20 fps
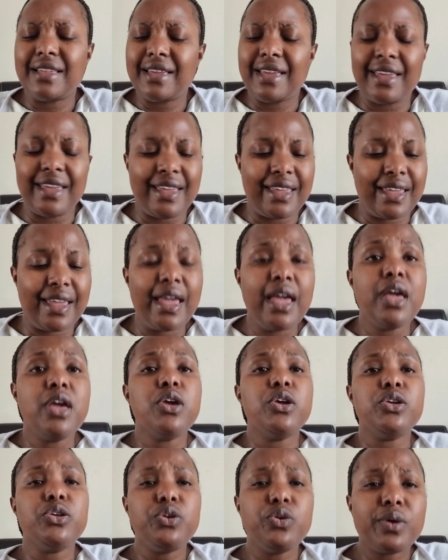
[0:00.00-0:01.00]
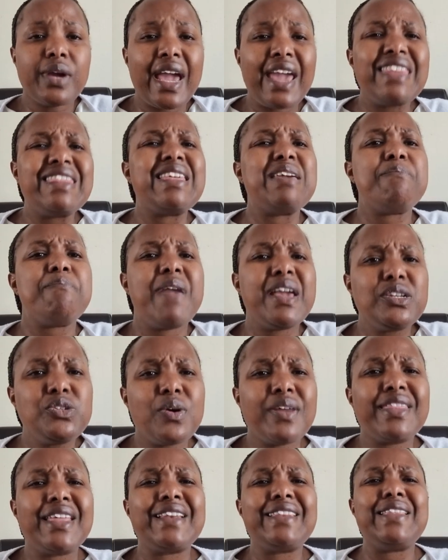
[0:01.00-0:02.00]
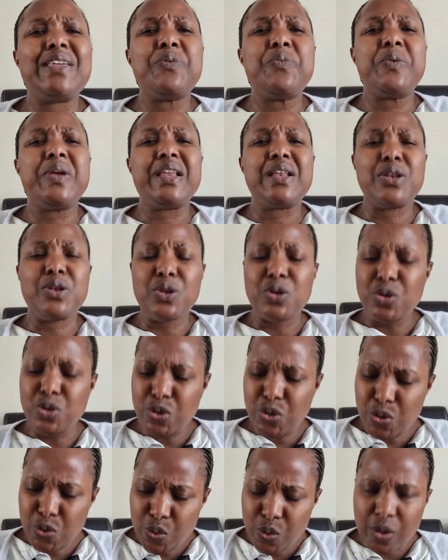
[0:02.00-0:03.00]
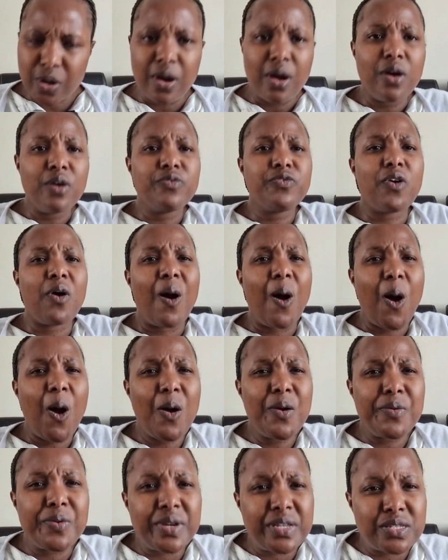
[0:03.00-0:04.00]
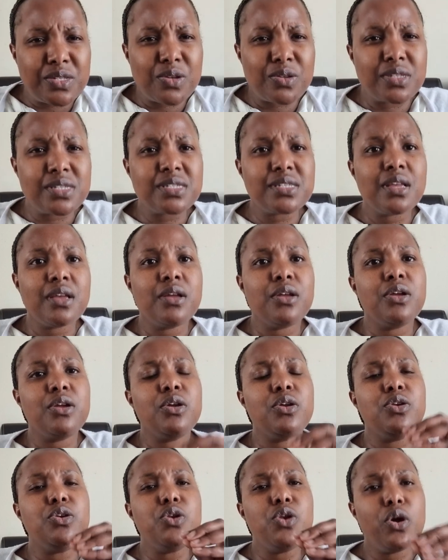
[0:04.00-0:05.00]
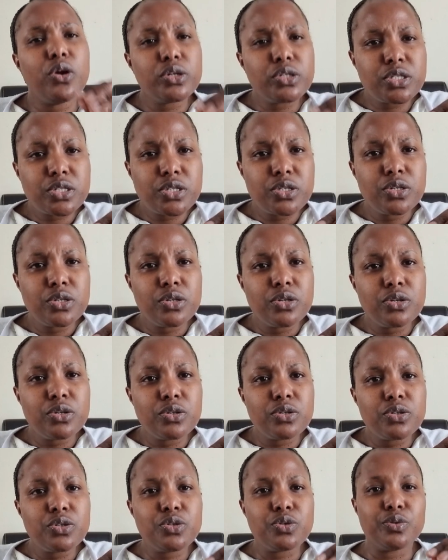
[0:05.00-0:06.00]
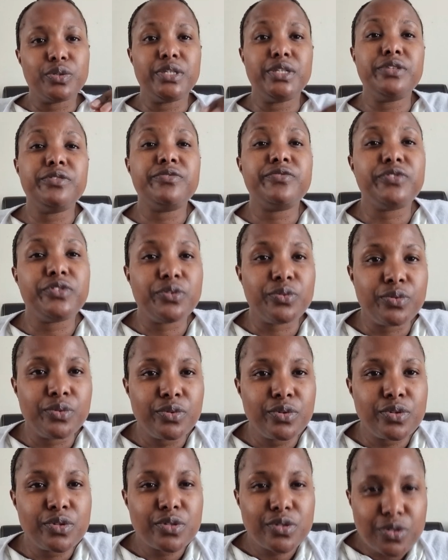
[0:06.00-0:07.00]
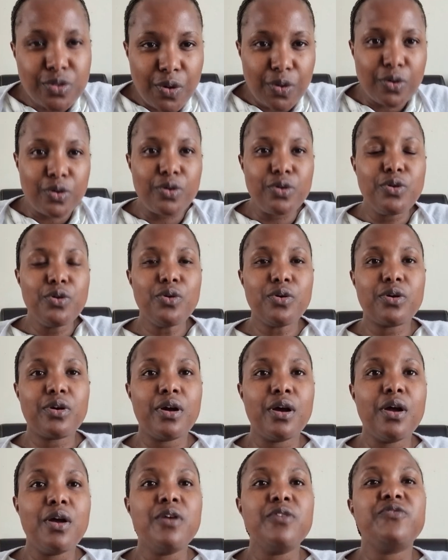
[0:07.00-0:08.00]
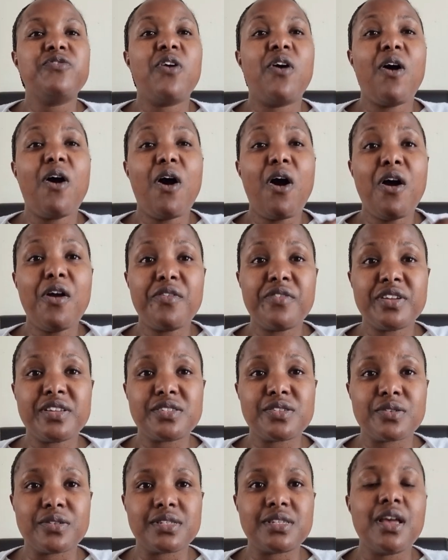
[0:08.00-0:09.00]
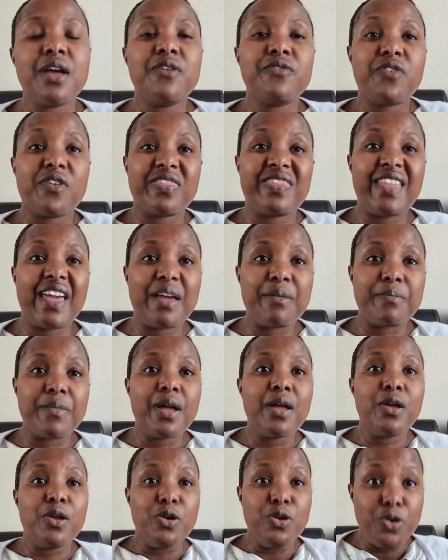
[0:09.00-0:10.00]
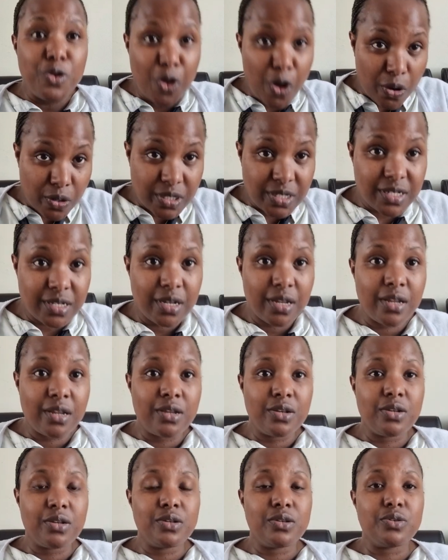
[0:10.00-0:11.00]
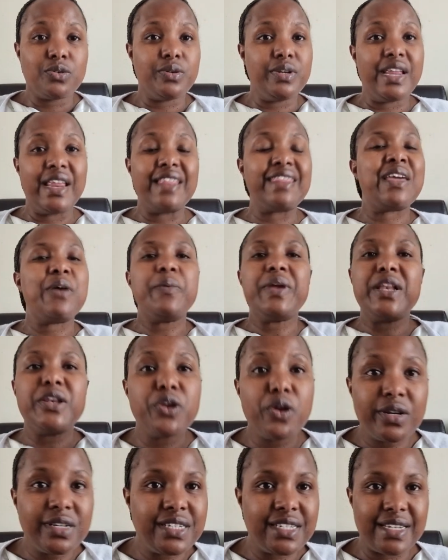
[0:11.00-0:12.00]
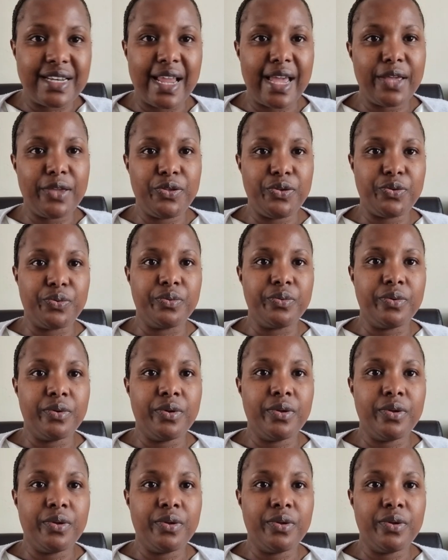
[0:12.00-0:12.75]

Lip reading: UK, they make sure that they will look for all reasons not to give you. So look for all reasons for them not to, they will not deny you.